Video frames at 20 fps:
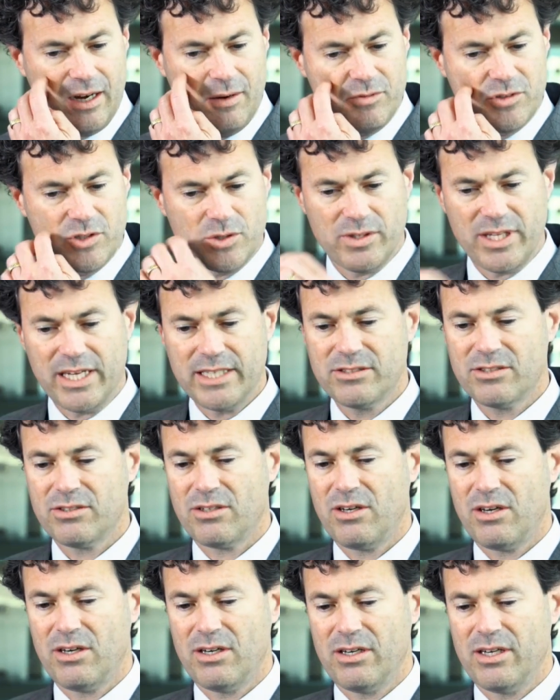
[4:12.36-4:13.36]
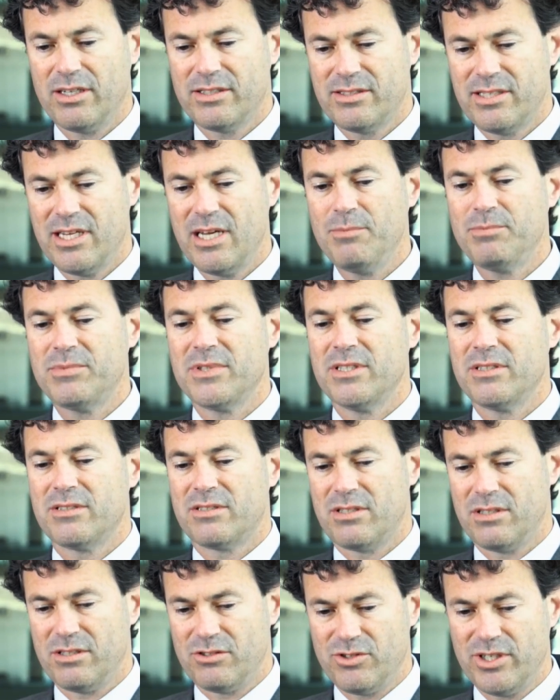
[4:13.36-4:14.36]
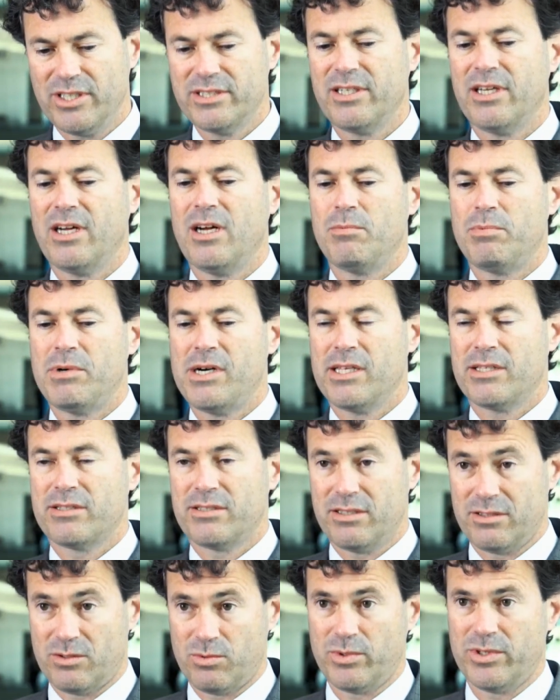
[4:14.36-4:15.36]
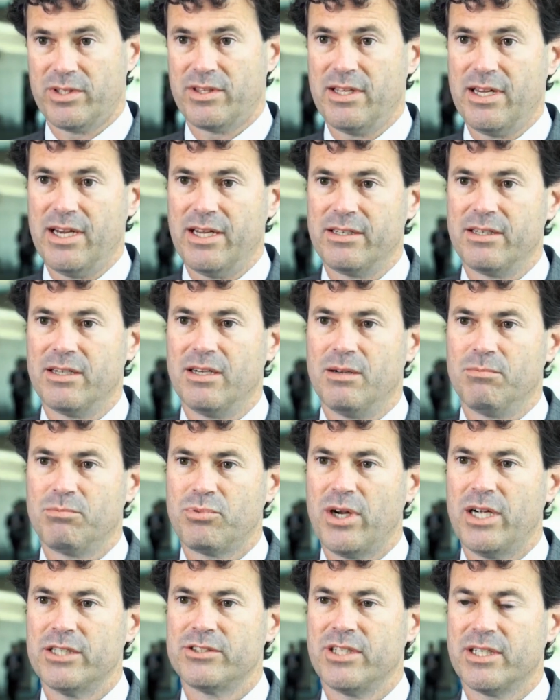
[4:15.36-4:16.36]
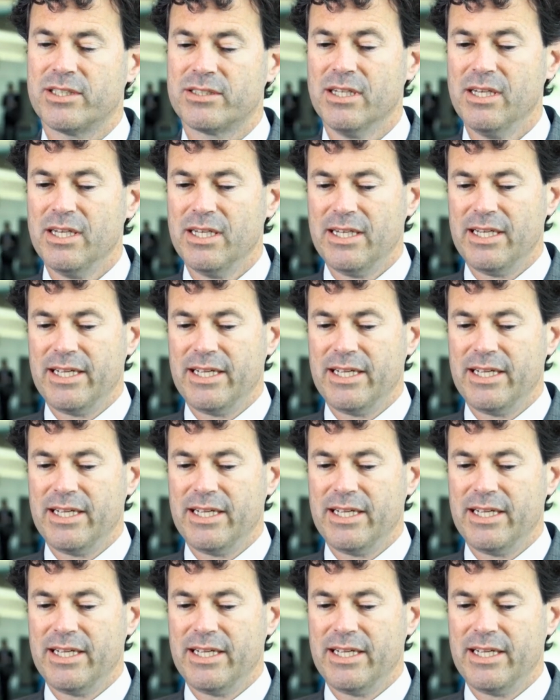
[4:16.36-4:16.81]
So that's our attempt, is to address that hypothesis with that project.